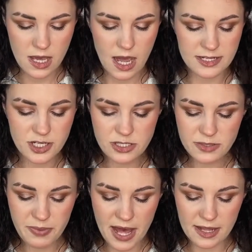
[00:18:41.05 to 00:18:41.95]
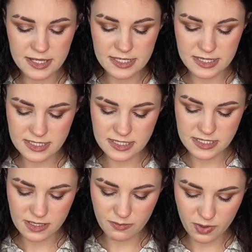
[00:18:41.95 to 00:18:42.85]
I chose a palette. This is
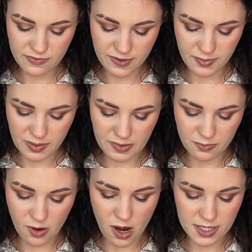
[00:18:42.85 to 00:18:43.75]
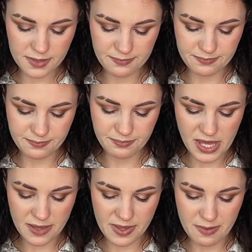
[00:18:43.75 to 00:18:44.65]
the Morphe Bretman Rock
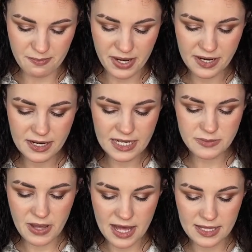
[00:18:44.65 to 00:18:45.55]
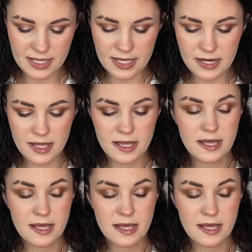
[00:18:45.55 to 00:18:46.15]
Babe in Paradise palette.